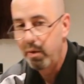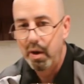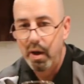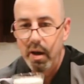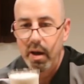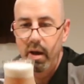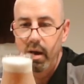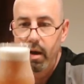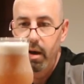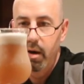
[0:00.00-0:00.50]

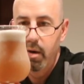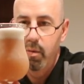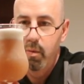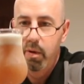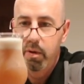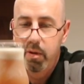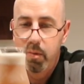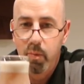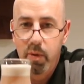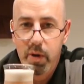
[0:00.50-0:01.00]
the hell
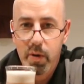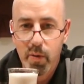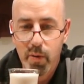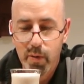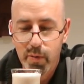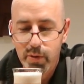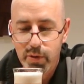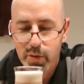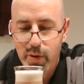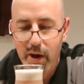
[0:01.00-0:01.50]
with it. We
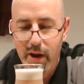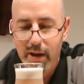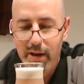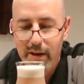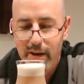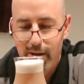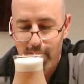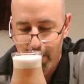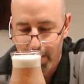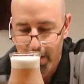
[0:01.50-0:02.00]
gonna
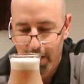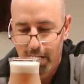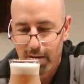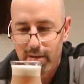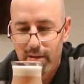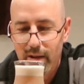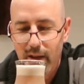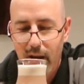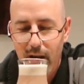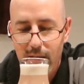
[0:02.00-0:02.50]
drink it
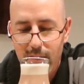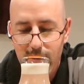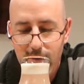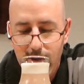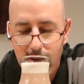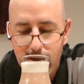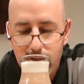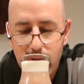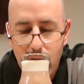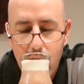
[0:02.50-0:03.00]
just like
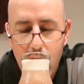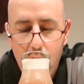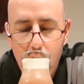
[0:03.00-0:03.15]
this.